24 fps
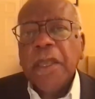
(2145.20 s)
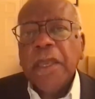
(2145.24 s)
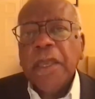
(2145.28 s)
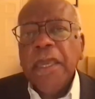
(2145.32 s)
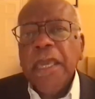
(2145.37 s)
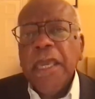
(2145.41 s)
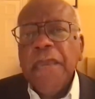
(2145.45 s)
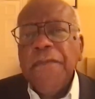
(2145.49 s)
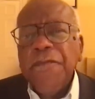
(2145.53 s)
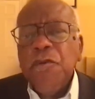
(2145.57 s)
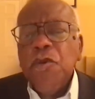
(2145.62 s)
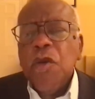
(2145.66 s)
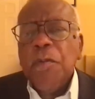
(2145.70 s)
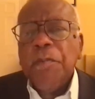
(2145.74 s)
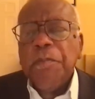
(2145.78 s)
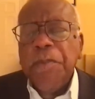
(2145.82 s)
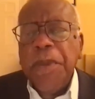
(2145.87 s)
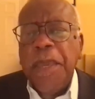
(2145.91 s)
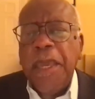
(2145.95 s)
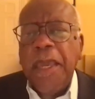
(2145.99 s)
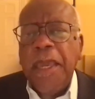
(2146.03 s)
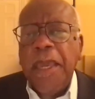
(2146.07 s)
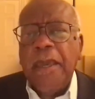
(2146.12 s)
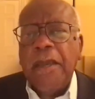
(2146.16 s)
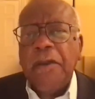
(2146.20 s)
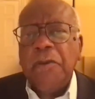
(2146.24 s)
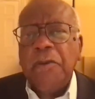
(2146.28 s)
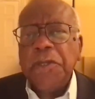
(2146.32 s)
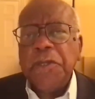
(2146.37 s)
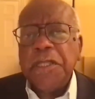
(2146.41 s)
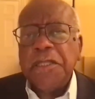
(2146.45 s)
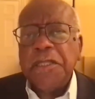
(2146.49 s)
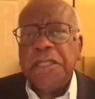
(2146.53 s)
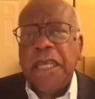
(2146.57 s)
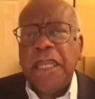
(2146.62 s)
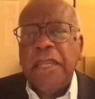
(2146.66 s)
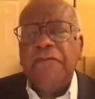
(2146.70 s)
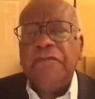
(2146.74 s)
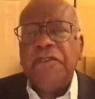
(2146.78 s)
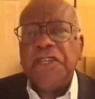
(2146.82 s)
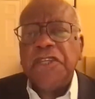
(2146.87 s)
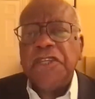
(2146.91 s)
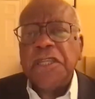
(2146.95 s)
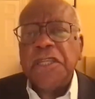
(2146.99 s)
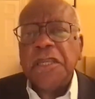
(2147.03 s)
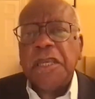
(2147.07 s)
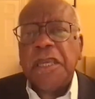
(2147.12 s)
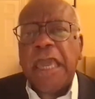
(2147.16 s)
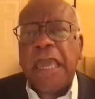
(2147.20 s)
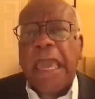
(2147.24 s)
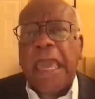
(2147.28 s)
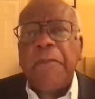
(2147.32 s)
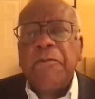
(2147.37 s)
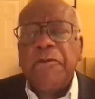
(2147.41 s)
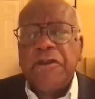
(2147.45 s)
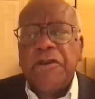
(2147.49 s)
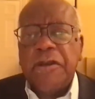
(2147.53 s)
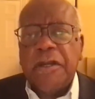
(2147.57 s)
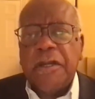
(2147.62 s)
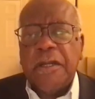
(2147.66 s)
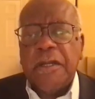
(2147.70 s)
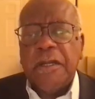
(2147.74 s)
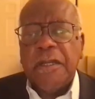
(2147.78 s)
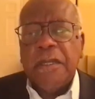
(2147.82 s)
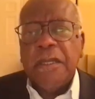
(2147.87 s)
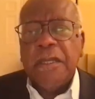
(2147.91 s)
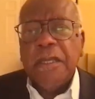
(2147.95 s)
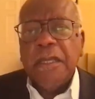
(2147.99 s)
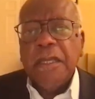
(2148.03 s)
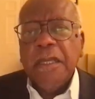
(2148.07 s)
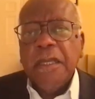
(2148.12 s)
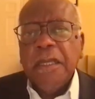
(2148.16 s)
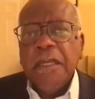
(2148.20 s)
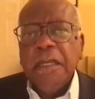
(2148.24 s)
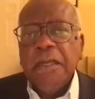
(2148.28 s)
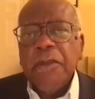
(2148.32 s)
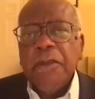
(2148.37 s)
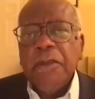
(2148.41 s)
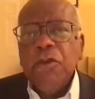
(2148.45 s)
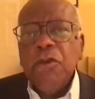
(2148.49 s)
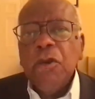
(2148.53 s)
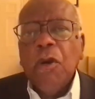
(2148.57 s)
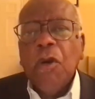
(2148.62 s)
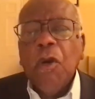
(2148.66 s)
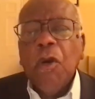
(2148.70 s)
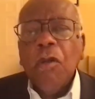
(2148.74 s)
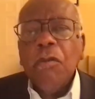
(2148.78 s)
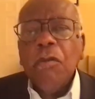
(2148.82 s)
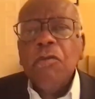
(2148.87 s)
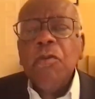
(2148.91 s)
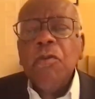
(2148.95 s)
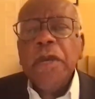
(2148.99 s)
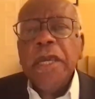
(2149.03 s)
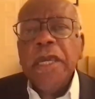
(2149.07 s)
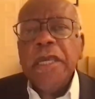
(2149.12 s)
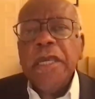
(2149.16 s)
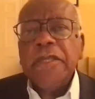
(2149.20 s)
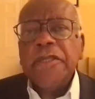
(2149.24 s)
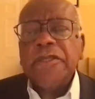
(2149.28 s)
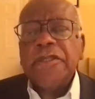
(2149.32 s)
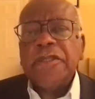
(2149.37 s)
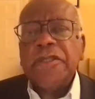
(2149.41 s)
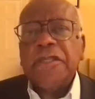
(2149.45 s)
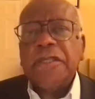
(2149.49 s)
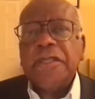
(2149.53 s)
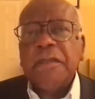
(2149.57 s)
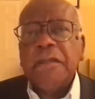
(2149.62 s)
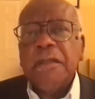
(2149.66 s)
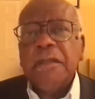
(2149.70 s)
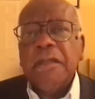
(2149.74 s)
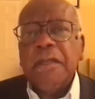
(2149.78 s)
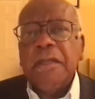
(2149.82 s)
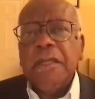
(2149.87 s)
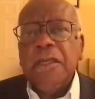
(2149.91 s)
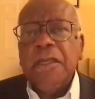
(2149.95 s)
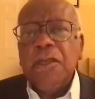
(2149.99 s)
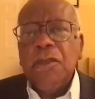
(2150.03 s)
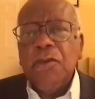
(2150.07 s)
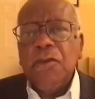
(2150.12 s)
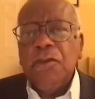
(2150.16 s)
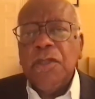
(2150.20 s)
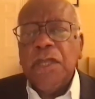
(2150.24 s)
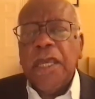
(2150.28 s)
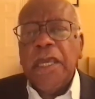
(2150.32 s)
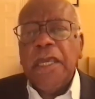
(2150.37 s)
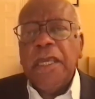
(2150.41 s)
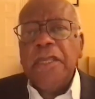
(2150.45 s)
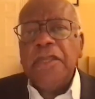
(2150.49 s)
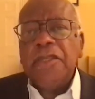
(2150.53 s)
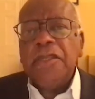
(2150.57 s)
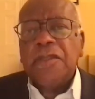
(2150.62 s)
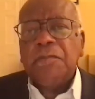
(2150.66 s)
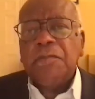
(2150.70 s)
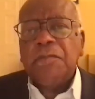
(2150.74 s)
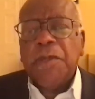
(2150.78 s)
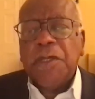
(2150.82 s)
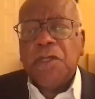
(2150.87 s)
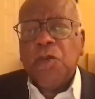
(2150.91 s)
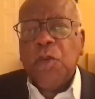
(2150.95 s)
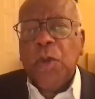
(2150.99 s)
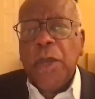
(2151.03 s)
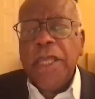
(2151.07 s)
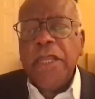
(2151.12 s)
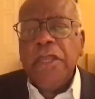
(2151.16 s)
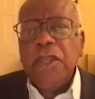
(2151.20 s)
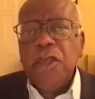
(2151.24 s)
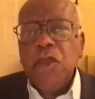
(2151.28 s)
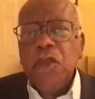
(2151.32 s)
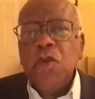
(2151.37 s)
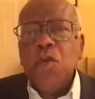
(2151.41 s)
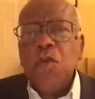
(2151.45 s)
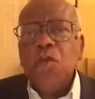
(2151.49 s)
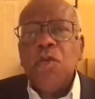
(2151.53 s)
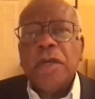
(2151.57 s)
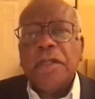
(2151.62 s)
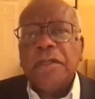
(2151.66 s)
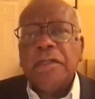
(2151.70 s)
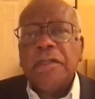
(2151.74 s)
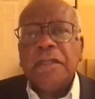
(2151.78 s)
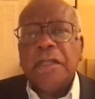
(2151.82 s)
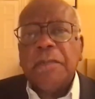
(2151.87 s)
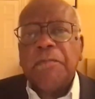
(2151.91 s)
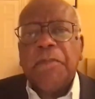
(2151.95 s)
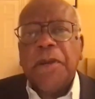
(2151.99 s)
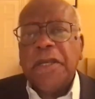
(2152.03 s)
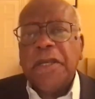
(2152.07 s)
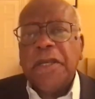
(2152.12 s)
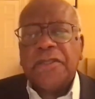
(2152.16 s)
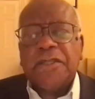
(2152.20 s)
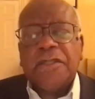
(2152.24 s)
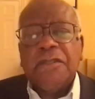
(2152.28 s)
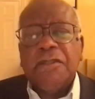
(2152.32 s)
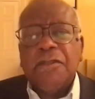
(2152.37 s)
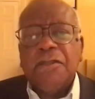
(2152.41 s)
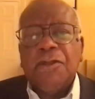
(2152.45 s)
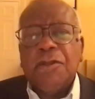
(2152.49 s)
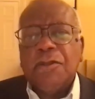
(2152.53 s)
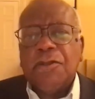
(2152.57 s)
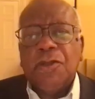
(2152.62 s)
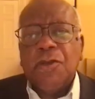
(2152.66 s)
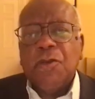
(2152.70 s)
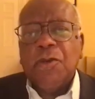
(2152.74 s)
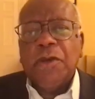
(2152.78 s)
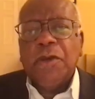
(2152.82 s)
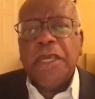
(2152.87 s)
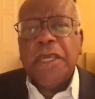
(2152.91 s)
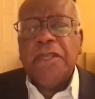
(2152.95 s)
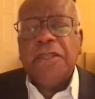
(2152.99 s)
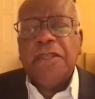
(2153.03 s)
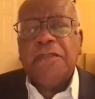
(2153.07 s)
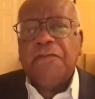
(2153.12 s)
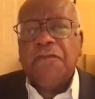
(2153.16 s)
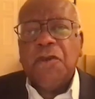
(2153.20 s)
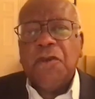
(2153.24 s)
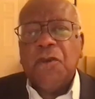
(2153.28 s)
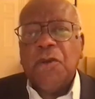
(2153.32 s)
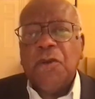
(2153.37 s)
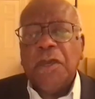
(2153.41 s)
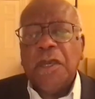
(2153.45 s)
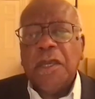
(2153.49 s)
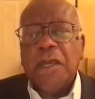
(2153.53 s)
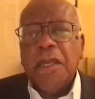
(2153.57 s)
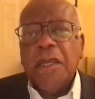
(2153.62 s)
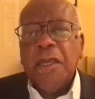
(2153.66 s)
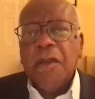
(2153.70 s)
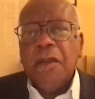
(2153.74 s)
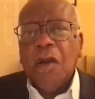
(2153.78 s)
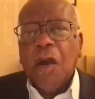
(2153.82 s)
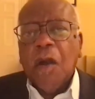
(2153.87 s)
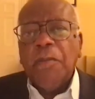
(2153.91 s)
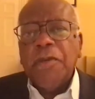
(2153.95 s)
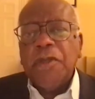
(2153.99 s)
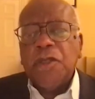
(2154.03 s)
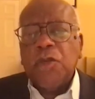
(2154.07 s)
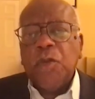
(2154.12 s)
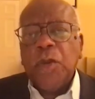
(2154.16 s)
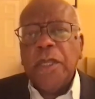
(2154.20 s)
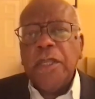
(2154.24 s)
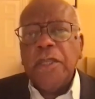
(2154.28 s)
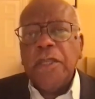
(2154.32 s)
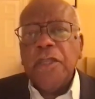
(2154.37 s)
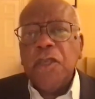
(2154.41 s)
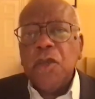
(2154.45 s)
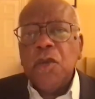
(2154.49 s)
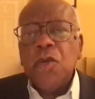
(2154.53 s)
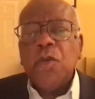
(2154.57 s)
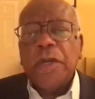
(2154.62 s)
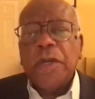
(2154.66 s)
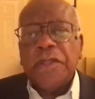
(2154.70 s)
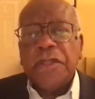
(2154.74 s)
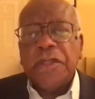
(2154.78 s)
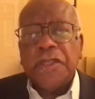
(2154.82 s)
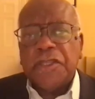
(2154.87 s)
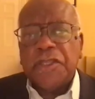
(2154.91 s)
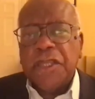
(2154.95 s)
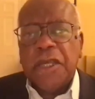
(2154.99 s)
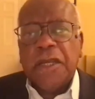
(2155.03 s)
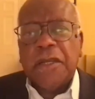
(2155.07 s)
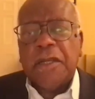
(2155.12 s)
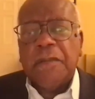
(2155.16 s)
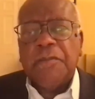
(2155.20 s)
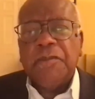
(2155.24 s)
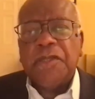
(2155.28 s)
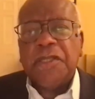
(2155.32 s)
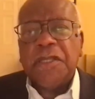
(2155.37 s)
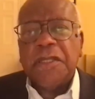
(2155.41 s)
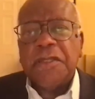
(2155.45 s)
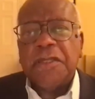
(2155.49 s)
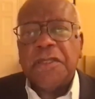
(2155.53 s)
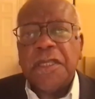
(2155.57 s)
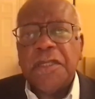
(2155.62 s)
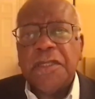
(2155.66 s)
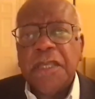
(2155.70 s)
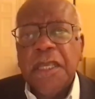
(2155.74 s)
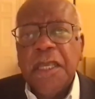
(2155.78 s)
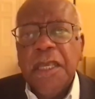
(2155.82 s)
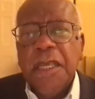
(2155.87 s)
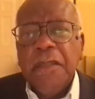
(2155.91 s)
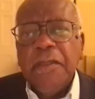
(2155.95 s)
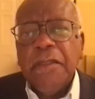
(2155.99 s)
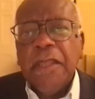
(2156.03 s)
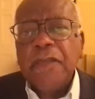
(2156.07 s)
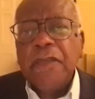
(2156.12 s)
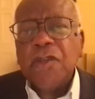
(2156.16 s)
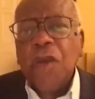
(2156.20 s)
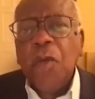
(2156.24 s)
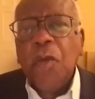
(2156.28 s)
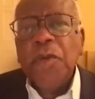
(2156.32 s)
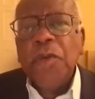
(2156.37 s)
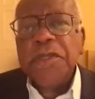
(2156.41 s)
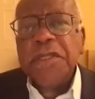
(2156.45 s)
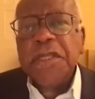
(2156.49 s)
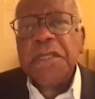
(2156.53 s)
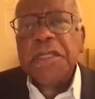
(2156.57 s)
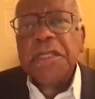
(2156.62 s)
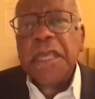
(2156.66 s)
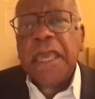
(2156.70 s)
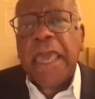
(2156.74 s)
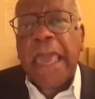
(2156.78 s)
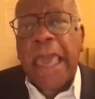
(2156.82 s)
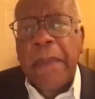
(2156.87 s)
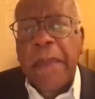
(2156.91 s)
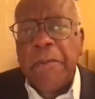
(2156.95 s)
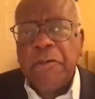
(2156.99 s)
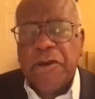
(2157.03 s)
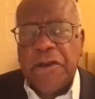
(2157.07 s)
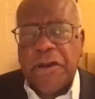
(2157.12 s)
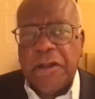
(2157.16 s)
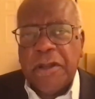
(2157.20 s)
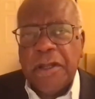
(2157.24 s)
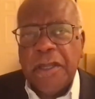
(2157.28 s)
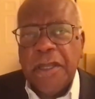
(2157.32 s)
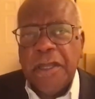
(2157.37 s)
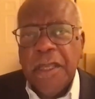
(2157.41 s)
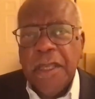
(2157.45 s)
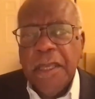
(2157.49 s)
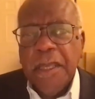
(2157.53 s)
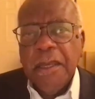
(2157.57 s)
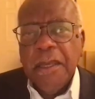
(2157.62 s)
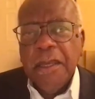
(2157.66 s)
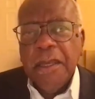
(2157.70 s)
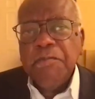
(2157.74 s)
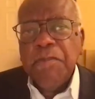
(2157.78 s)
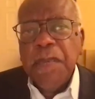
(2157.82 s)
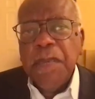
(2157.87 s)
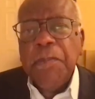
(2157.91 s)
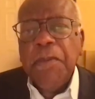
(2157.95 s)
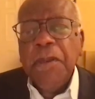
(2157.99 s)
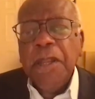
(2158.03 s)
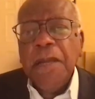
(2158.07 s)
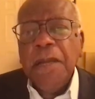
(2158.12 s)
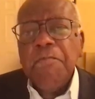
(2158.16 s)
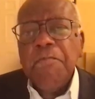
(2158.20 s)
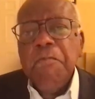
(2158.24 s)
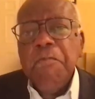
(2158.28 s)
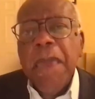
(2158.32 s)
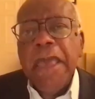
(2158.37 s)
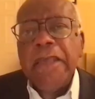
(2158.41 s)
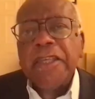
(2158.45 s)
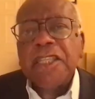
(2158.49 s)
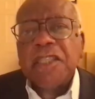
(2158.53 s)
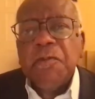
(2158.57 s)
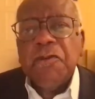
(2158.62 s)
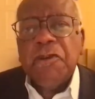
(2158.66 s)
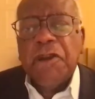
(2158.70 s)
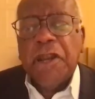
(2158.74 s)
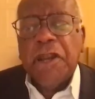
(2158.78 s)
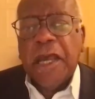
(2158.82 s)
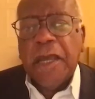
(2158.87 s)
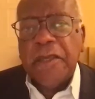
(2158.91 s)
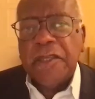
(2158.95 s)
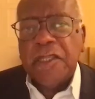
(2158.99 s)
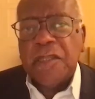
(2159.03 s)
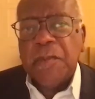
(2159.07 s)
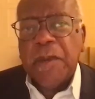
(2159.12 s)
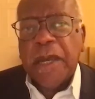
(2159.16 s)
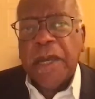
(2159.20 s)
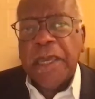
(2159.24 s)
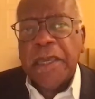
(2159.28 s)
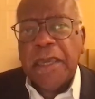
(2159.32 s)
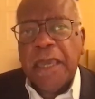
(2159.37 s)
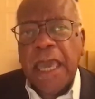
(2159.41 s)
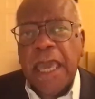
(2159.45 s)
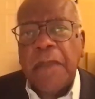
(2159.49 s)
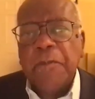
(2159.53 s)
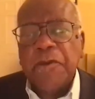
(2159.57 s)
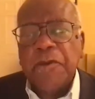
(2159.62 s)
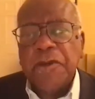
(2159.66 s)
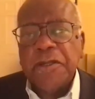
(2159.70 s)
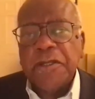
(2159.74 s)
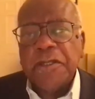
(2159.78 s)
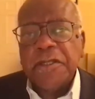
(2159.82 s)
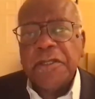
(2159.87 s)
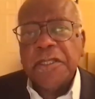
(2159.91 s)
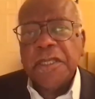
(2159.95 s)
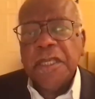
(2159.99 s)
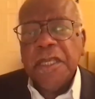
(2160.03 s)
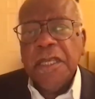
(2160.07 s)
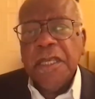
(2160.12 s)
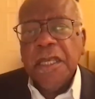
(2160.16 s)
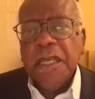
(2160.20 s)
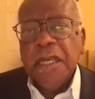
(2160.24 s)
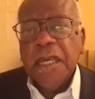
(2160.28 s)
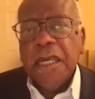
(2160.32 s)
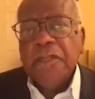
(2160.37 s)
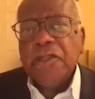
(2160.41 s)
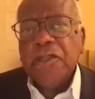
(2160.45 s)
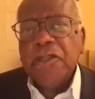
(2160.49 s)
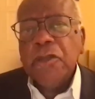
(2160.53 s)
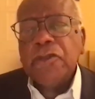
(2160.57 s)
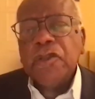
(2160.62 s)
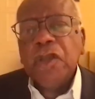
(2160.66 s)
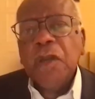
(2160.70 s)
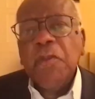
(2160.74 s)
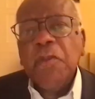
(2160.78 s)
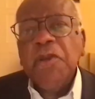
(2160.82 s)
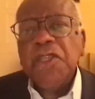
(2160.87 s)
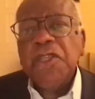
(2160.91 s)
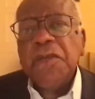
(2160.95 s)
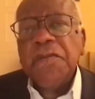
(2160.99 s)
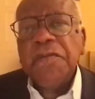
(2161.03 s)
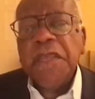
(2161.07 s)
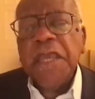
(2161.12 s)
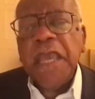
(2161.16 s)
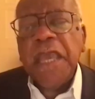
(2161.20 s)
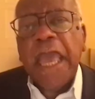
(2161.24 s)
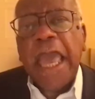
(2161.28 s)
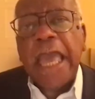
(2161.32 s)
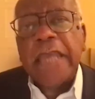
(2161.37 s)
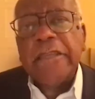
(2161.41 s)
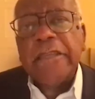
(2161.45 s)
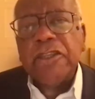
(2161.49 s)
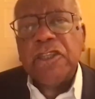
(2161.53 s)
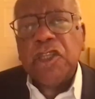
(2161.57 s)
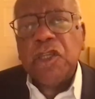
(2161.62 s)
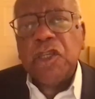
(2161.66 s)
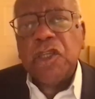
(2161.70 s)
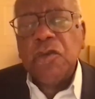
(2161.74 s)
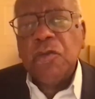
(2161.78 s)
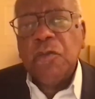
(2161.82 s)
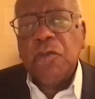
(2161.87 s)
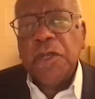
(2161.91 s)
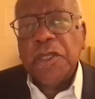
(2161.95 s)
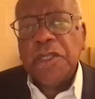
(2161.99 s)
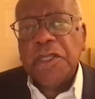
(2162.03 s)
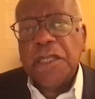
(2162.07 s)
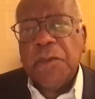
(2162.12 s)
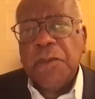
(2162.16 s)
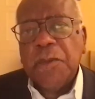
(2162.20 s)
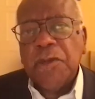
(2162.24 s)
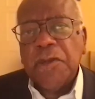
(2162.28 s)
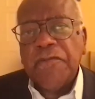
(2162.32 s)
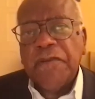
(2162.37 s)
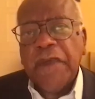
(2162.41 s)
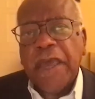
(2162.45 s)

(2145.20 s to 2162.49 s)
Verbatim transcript: if you appear with a television camera, you're always, there is between you and the person that you're interviewing, or between you and the circumstances, there's always this camera, and people are mesmerized by cameras. And so much of the attitude which they would have